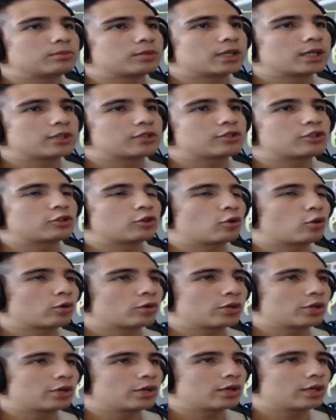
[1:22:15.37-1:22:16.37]
Cuts the
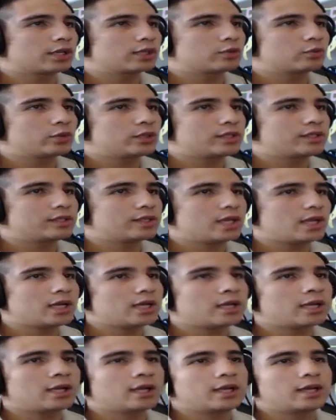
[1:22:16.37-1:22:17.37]
corner, as we
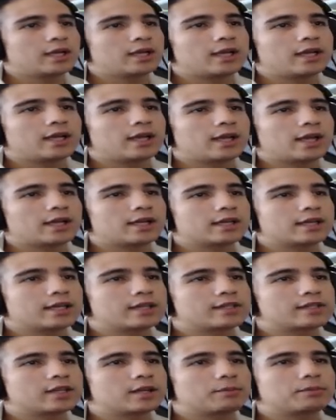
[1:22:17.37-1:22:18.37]
say, and
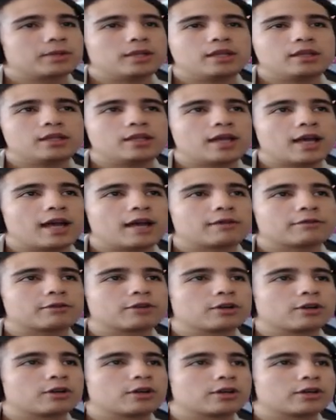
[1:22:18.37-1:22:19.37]
ends up in the half
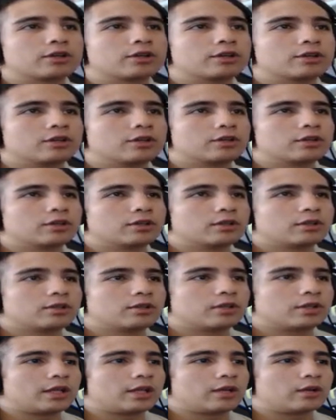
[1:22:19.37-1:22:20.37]
guard.
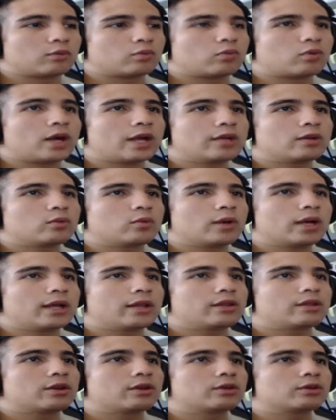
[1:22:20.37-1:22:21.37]
Right away,
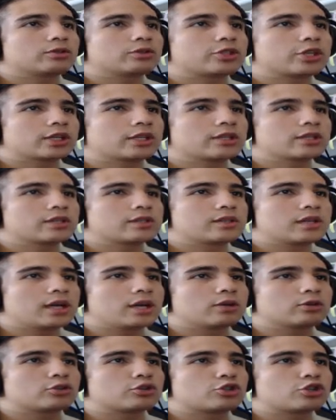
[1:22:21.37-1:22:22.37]
though, check this
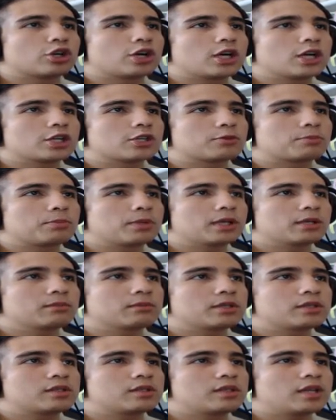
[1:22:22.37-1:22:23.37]
out. Josh, big
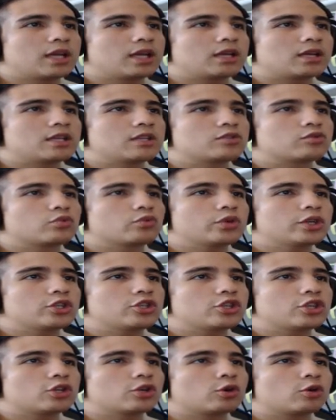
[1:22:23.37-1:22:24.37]
mistake. He's
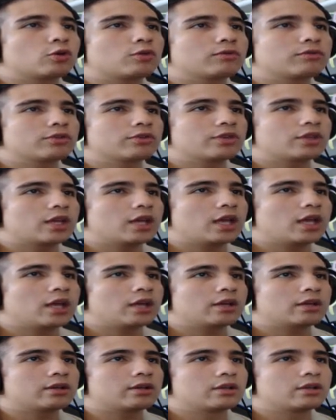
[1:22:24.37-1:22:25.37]
reaching over the
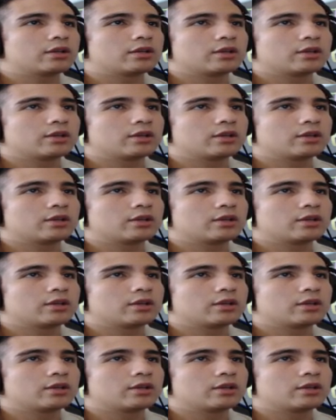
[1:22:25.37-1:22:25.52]
head.